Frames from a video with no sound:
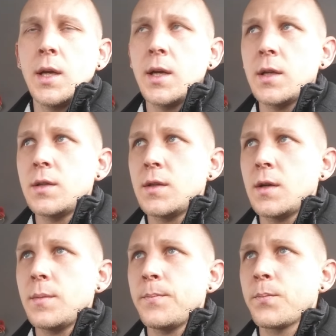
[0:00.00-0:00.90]
And
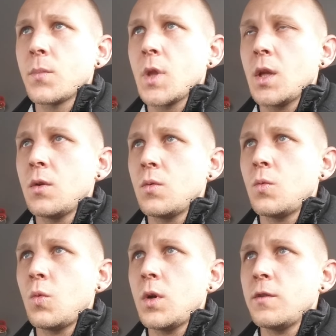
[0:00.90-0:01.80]
um,
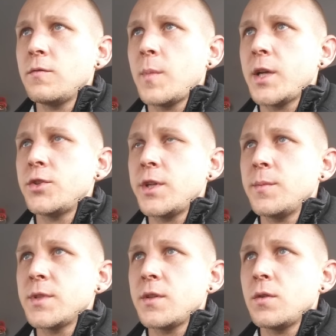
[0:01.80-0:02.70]
in one of my
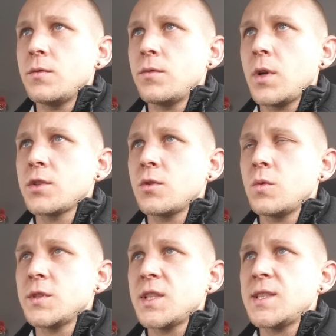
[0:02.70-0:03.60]
dreams, uh, Russia
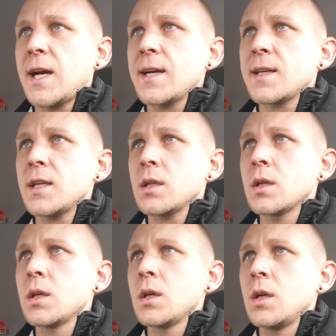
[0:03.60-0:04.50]
was attacking
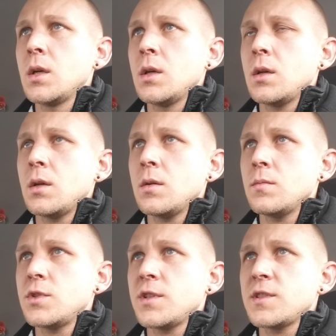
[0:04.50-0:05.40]

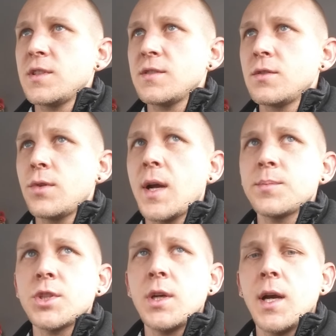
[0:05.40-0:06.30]
um, just as the
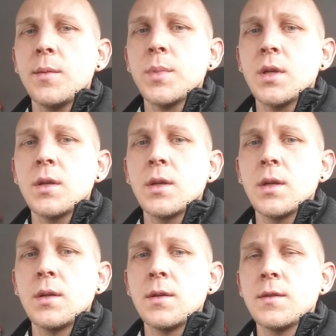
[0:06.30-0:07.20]
rapture happened.
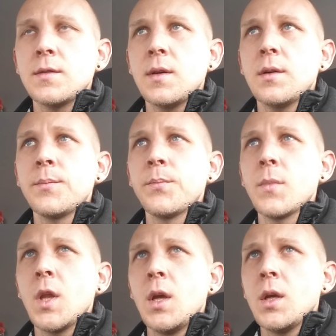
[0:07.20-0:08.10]
So
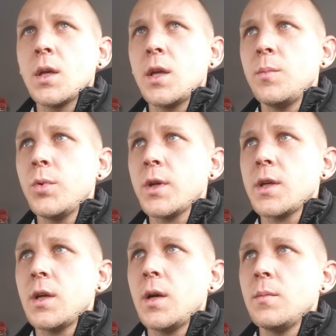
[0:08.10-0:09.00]
keep
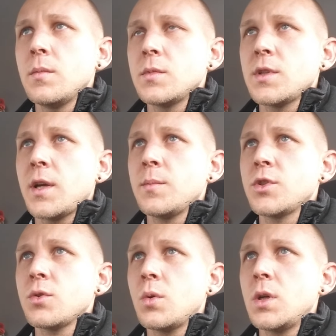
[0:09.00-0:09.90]
looking up. Time's
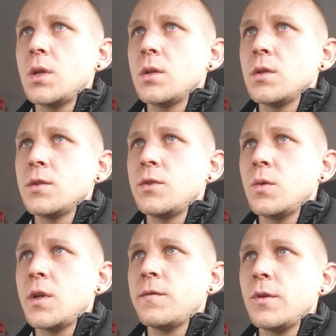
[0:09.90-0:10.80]
short. Do
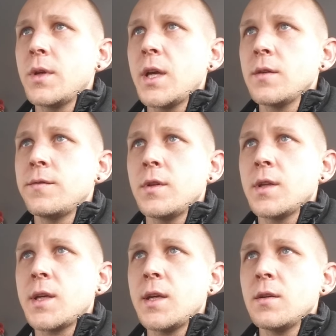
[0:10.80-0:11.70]
whatever you can for
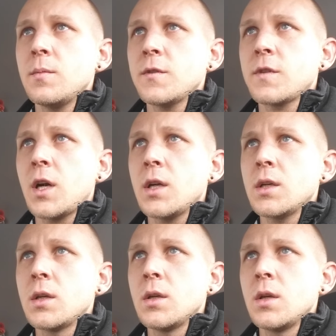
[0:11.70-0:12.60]
the kingdom of
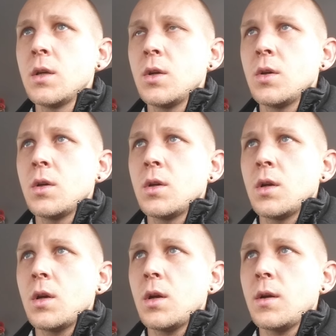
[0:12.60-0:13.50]
God.
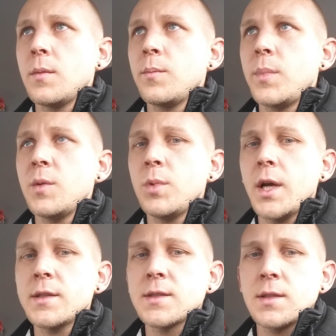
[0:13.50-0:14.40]
Um, be
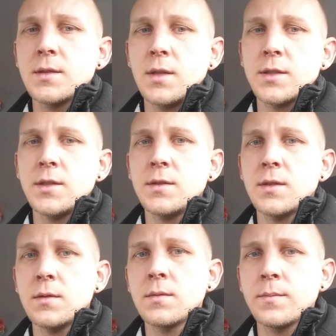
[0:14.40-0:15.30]
blessed. Talk to you
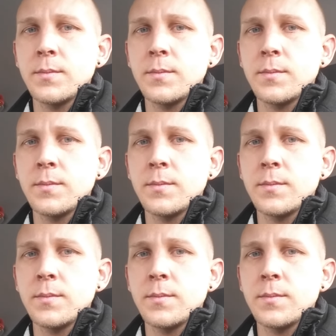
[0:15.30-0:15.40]
soon.